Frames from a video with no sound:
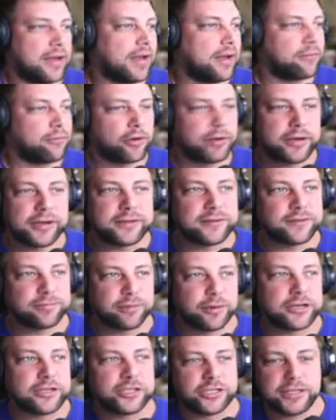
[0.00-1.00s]
running
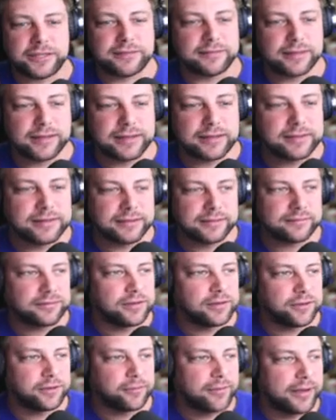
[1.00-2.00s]
spreadsheets like this to
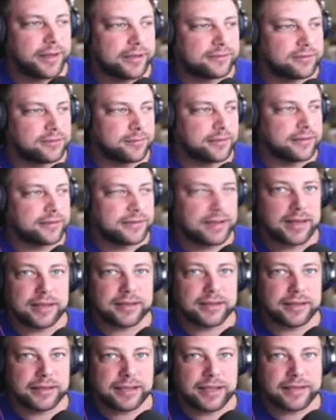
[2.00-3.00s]
do my estimates on.
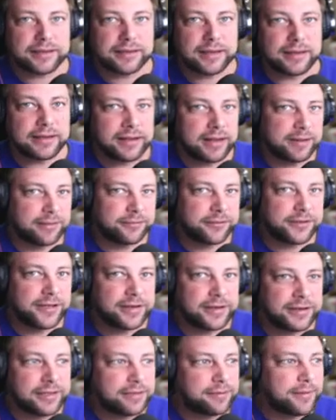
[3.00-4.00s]
And I'm
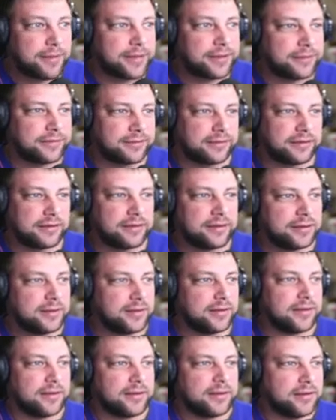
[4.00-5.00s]
sending emails and
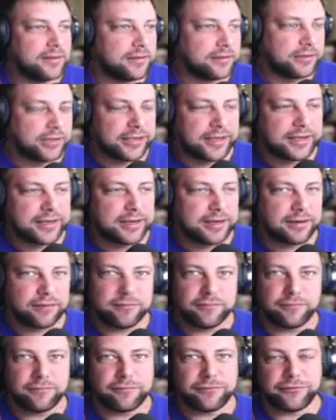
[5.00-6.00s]
looking at
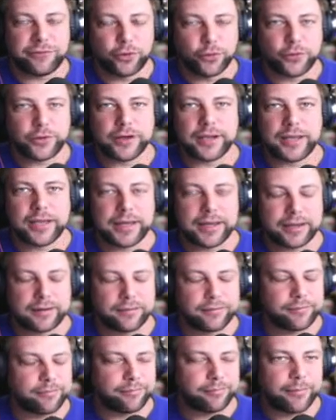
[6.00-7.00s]
flooring on
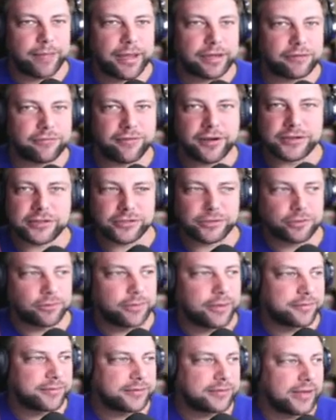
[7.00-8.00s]
manufacturer
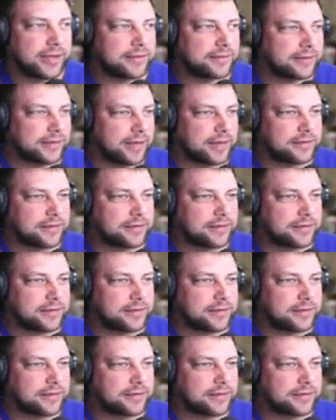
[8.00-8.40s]
websites. I